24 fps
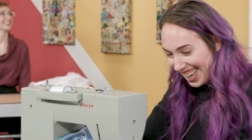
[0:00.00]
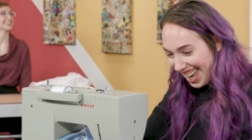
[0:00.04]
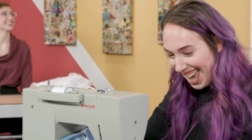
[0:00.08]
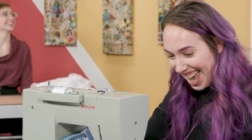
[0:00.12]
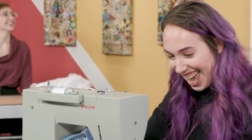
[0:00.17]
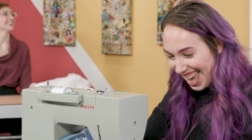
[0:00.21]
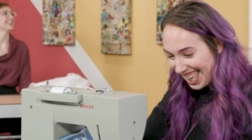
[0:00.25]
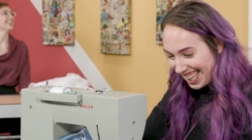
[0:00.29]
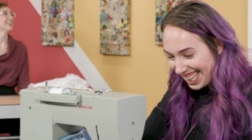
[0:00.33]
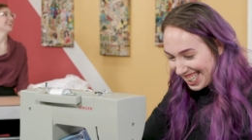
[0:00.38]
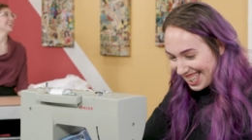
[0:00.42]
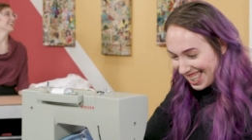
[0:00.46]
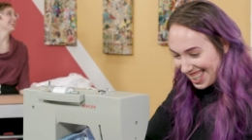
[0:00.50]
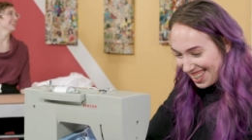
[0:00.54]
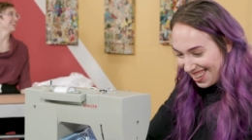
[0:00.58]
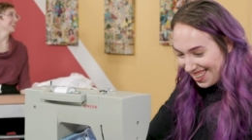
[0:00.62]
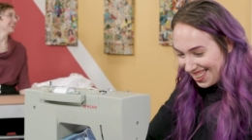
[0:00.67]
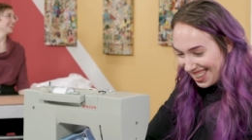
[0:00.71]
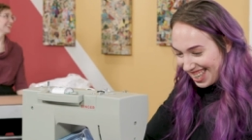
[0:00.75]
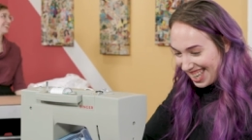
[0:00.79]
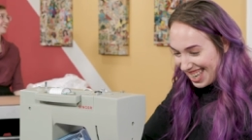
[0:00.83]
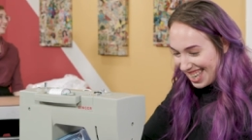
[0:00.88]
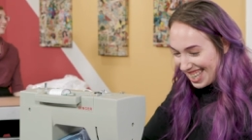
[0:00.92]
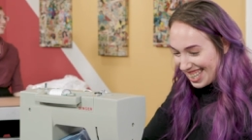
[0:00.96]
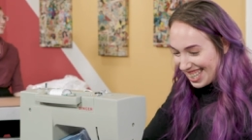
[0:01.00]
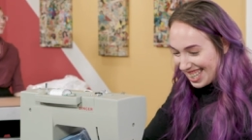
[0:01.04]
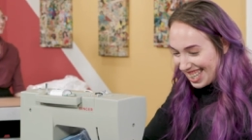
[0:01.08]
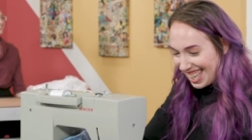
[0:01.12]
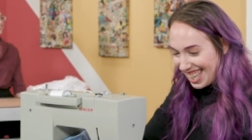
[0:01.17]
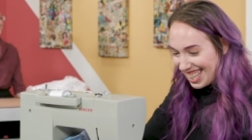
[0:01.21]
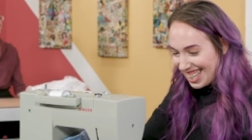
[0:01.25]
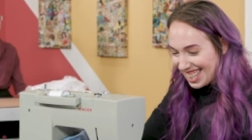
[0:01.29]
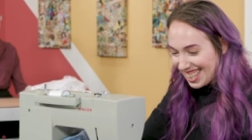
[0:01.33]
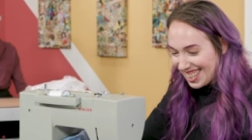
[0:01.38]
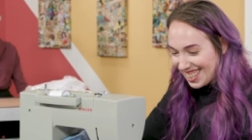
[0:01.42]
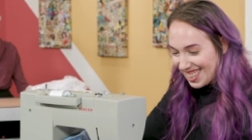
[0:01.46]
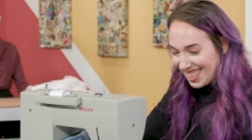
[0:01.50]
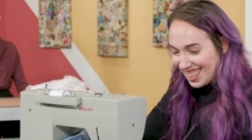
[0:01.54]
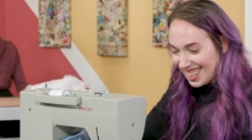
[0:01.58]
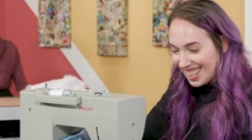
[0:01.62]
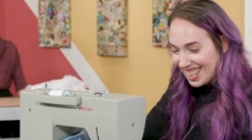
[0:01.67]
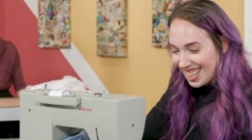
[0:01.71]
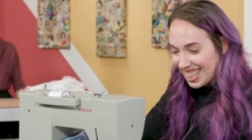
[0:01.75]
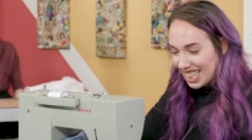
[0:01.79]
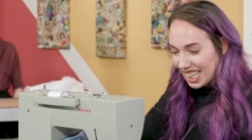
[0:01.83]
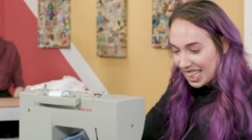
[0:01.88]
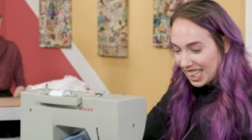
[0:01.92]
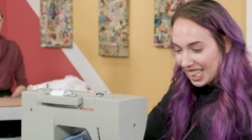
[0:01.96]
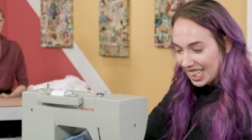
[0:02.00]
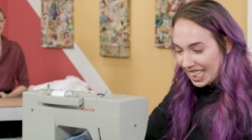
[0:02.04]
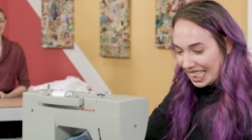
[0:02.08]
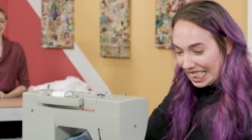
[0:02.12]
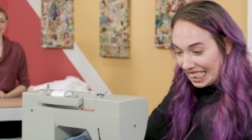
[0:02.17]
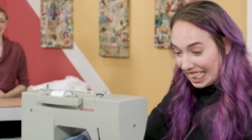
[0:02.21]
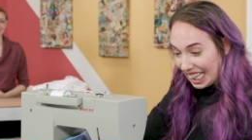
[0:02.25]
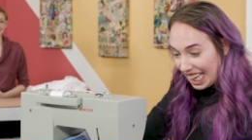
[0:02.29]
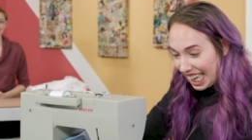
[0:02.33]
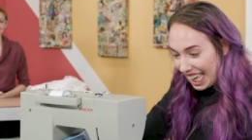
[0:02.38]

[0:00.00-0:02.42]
no, okay, let's do this. It's,